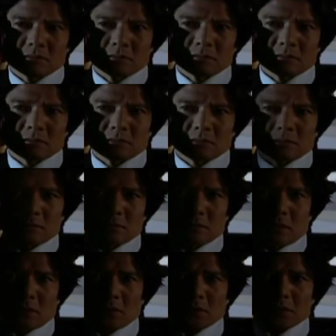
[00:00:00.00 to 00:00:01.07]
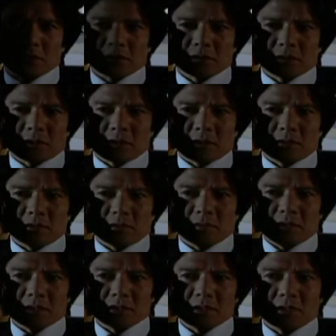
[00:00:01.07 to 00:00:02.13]
different from different what you studied. I don't understand yeah, exactly. your
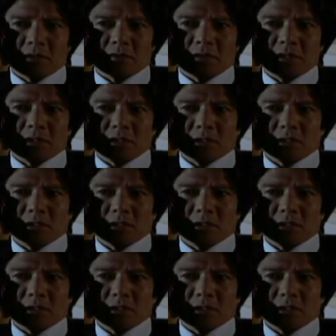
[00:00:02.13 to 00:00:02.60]
mind here already. But,